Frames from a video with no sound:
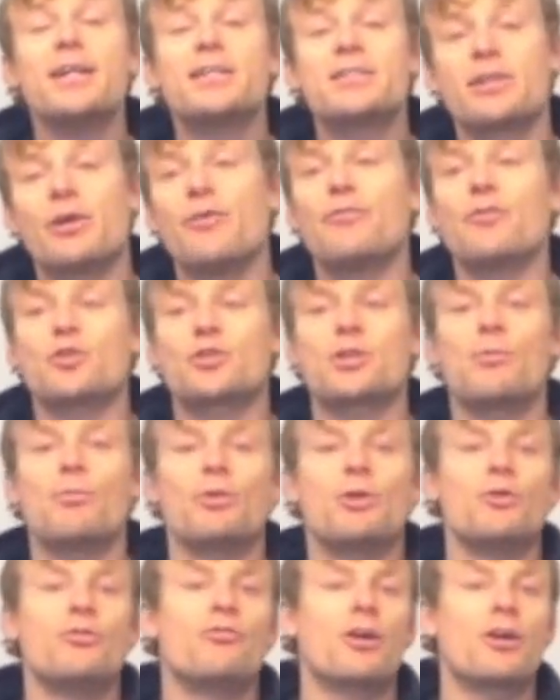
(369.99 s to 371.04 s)
So if you're
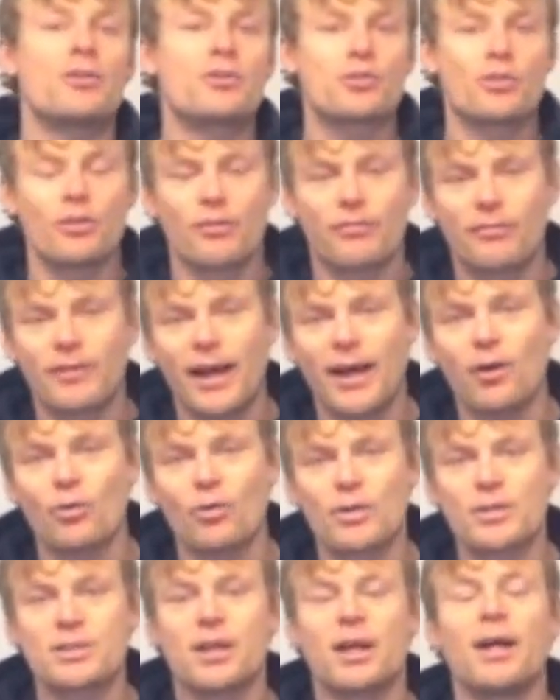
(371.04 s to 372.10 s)
someone who runs on the flat all
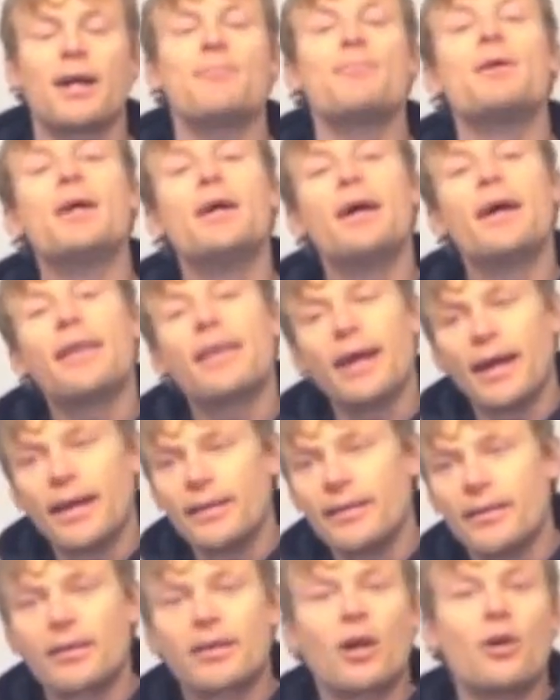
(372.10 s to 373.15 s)
the time,
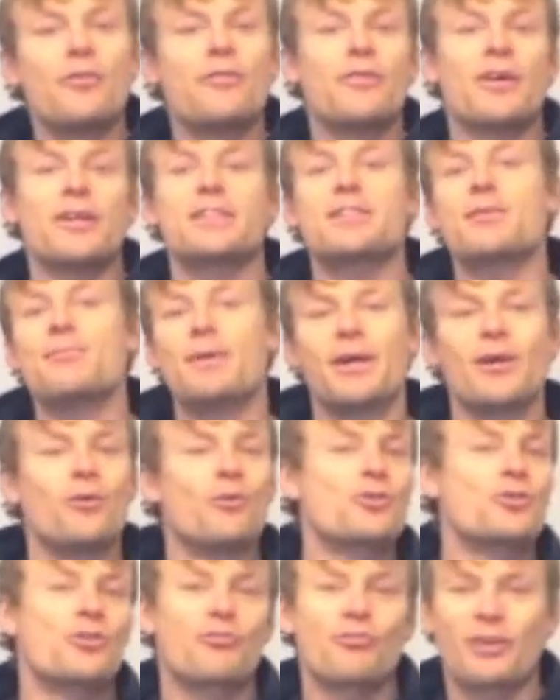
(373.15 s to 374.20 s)
then go find some
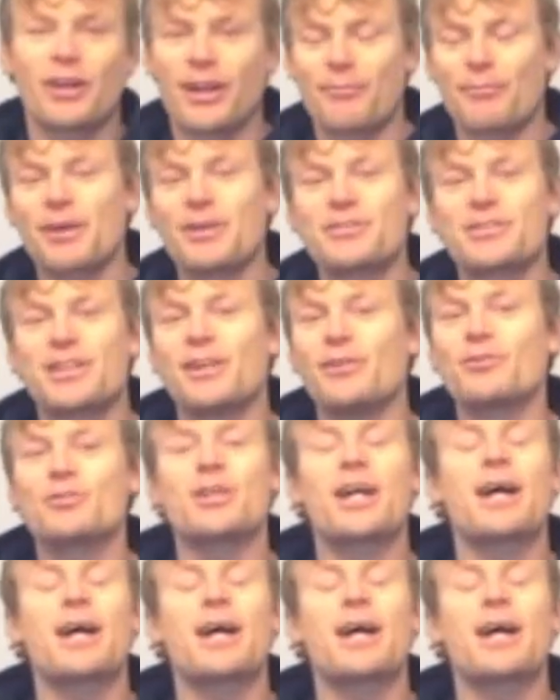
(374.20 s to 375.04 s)
hills, run up those hills.